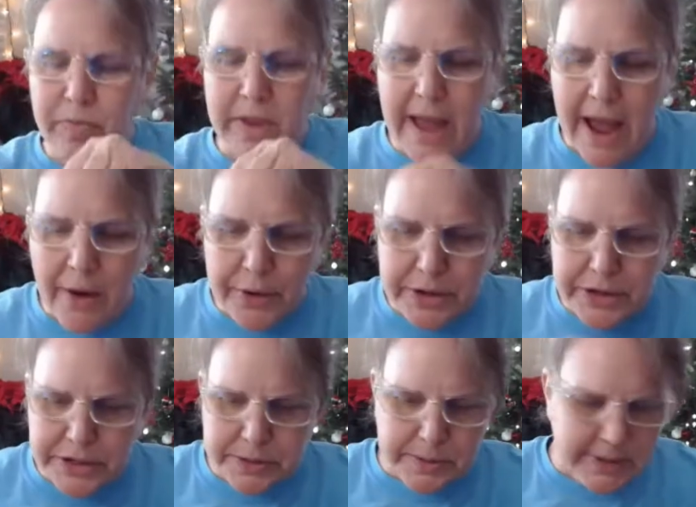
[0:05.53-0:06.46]
How are you
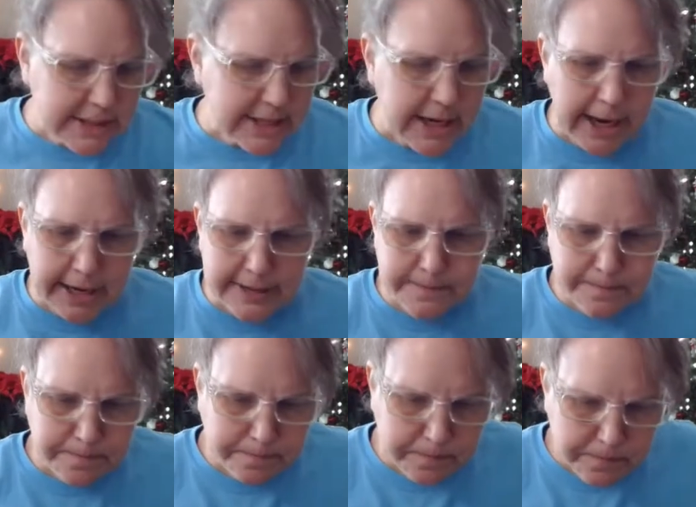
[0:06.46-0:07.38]
doing today?
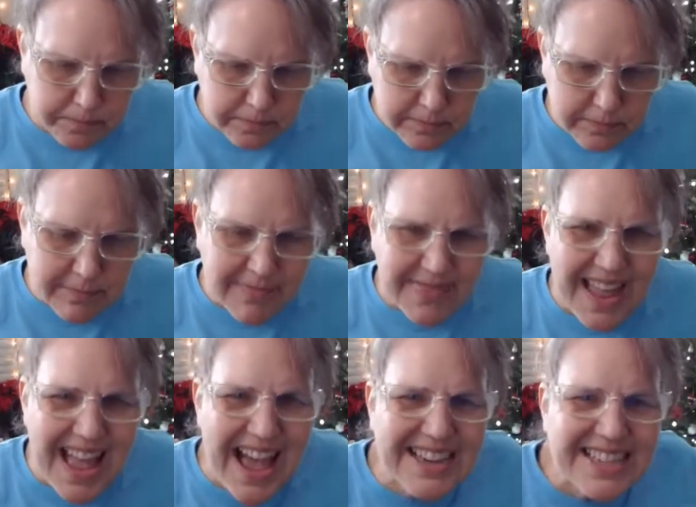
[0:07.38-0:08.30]

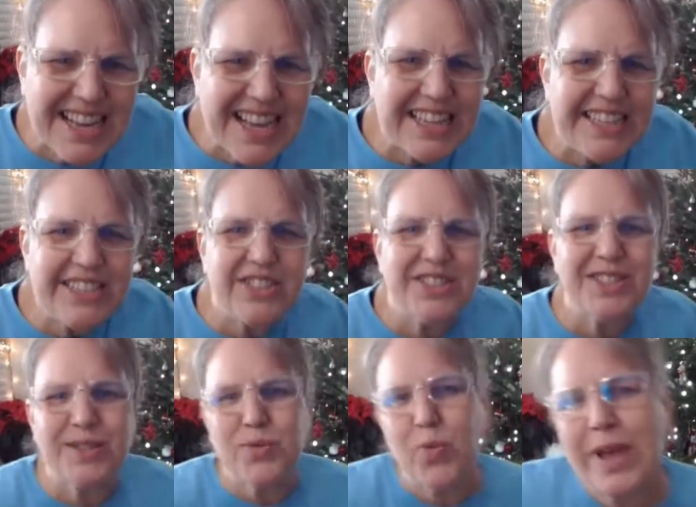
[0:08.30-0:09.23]
I had to get a little
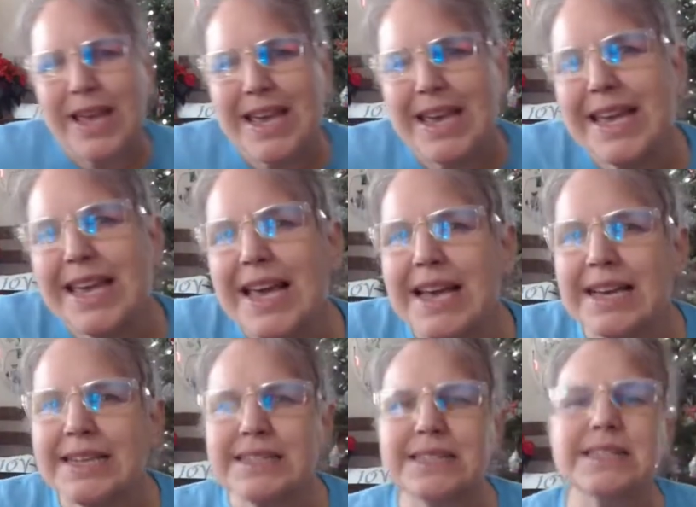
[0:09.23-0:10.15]
swig,
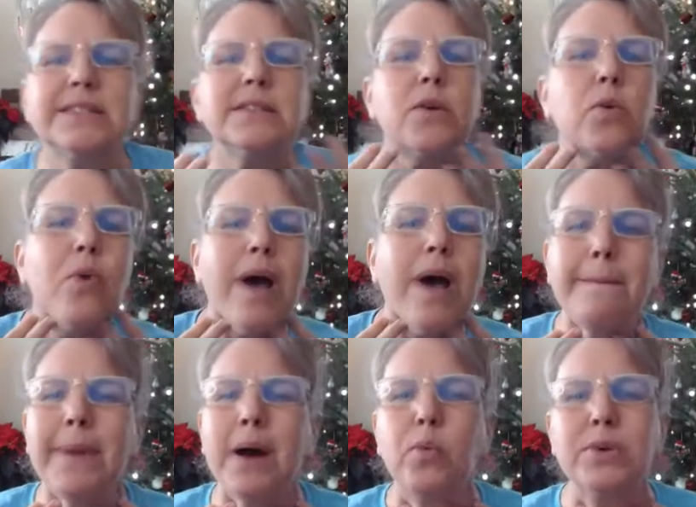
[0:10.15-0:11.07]
wet
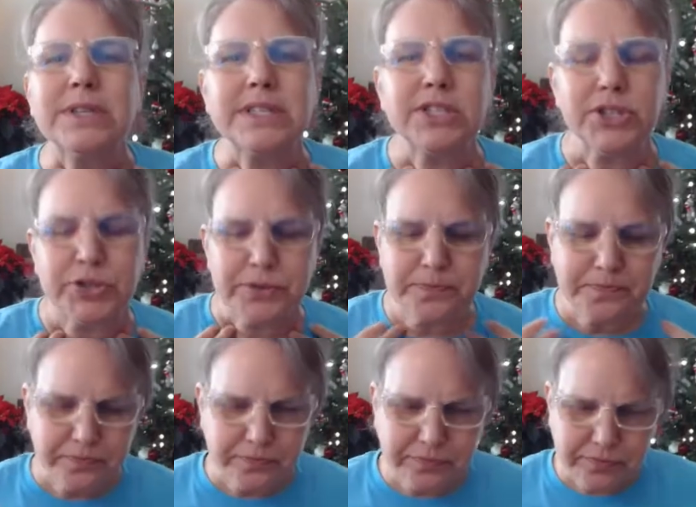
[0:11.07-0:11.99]
my
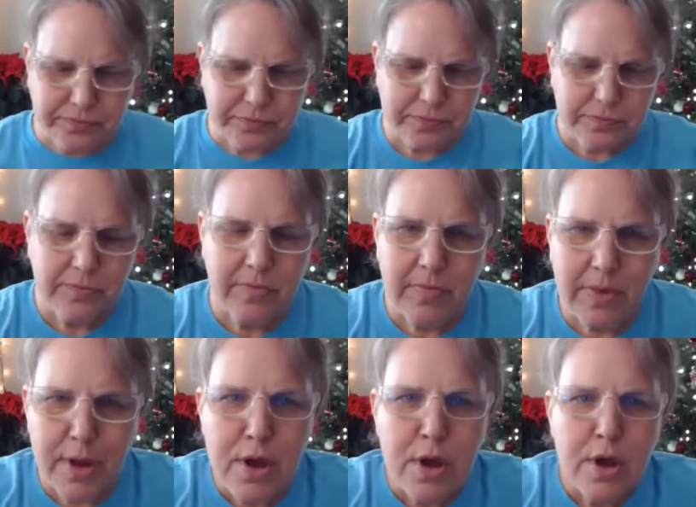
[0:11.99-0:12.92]
whistle
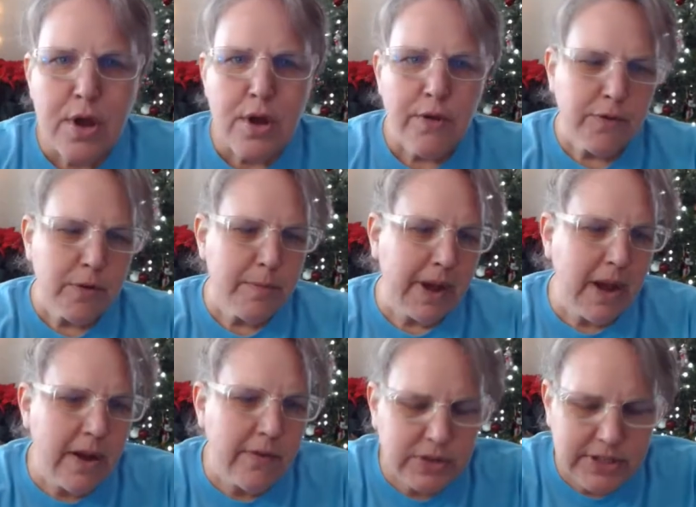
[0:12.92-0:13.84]
for my
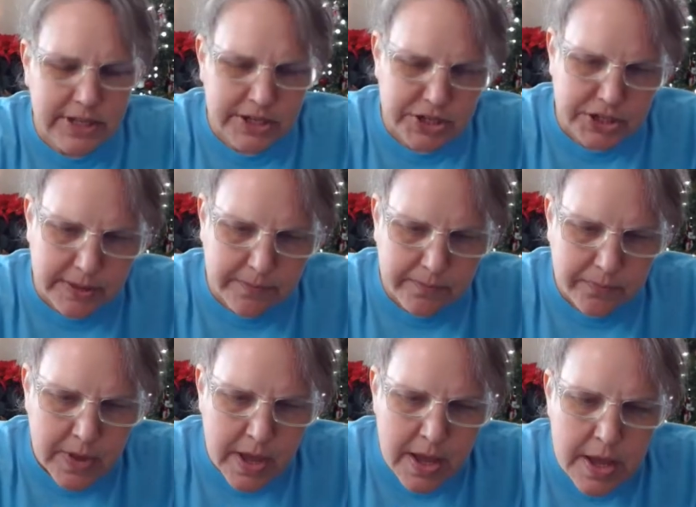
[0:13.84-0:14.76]
conversation.
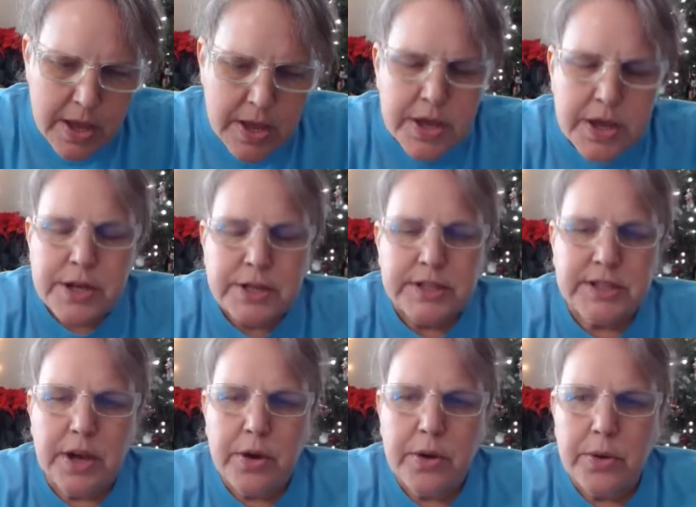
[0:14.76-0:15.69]

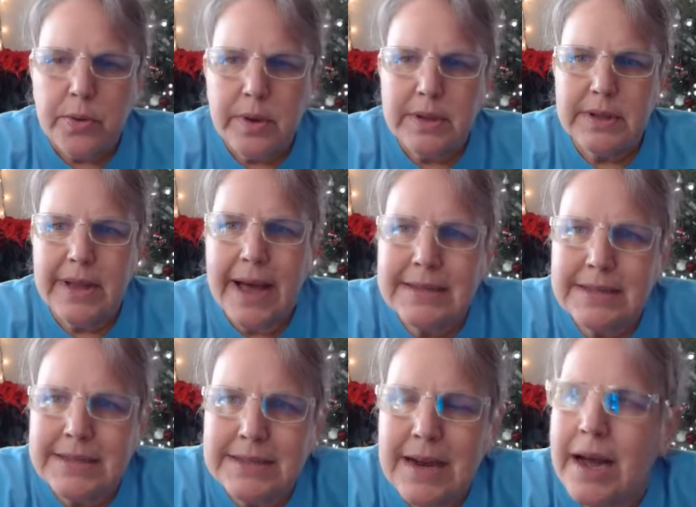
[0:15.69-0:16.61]
So
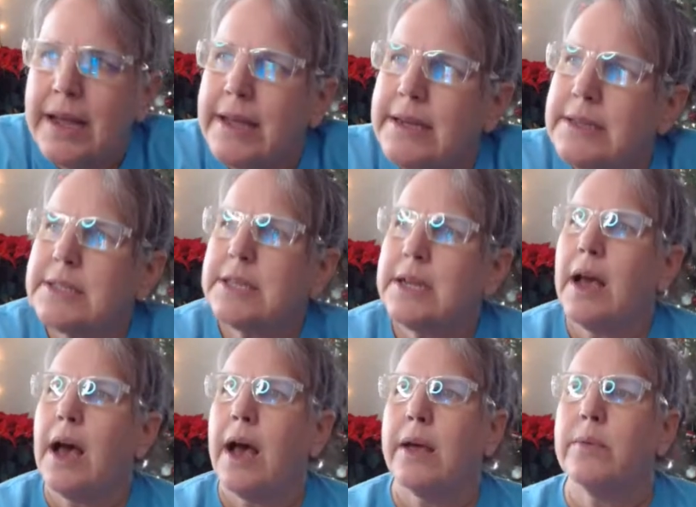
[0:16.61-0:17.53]
last night
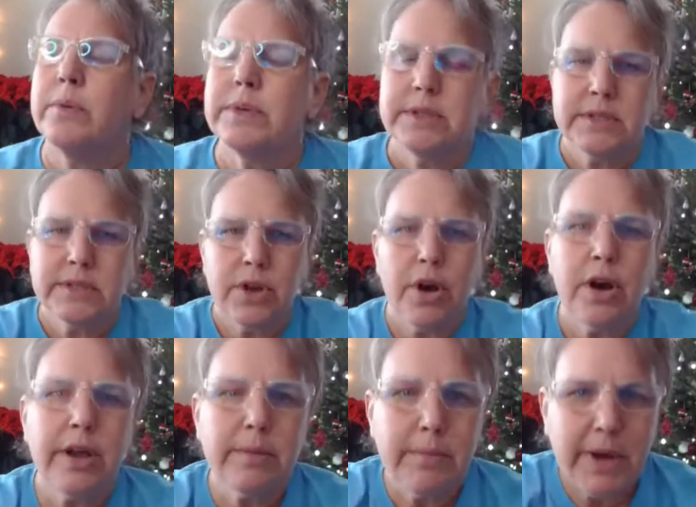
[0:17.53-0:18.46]
I was
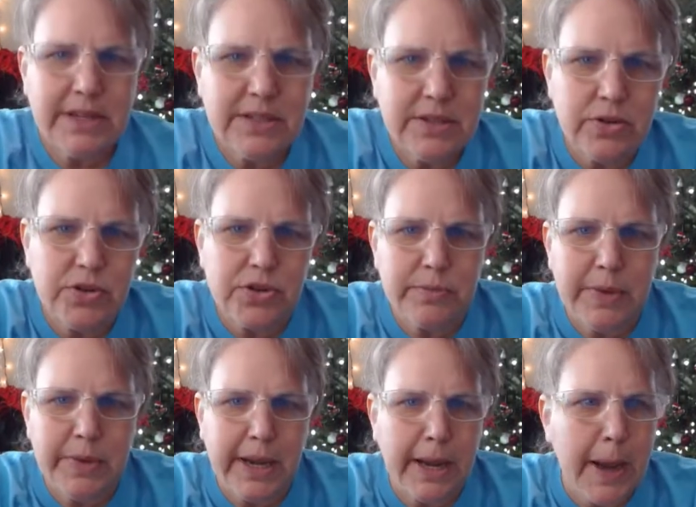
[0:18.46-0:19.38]
on my social
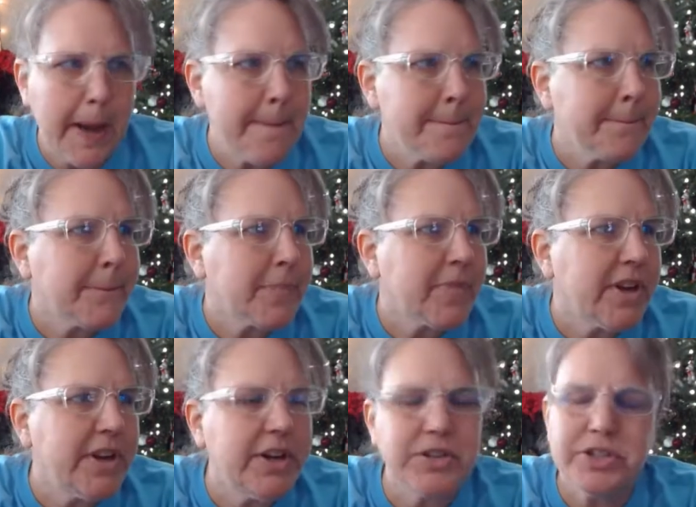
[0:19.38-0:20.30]
media,
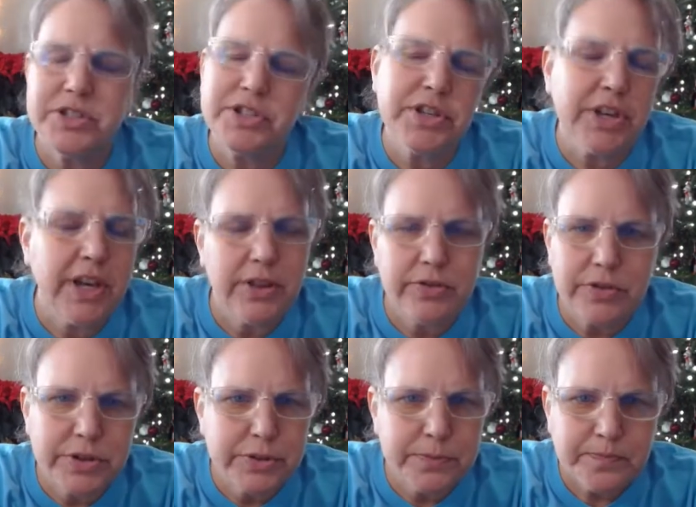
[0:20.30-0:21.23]
you know, just looking
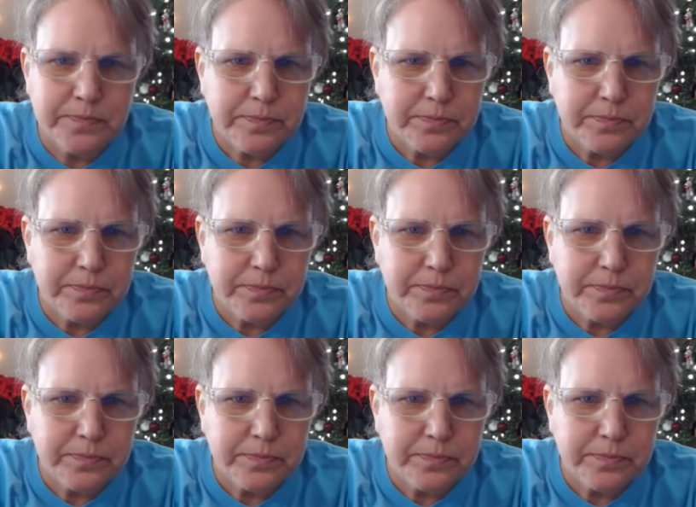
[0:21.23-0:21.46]
through